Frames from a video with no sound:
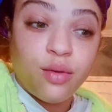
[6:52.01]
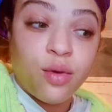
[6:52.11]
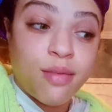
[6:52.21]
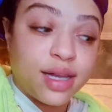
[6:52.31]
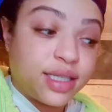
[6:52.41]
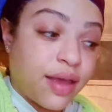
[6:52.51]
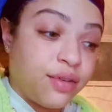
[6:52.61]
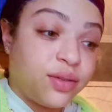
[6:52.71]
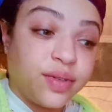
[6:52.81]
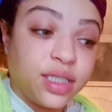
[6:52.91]
with my
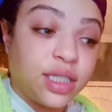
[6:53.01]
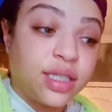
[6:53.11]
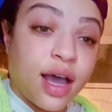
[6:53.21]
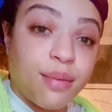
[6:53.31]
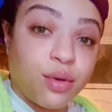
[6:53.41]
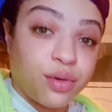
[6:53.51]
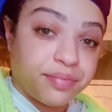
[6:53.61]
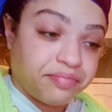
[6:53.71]
SavageXFenty top on.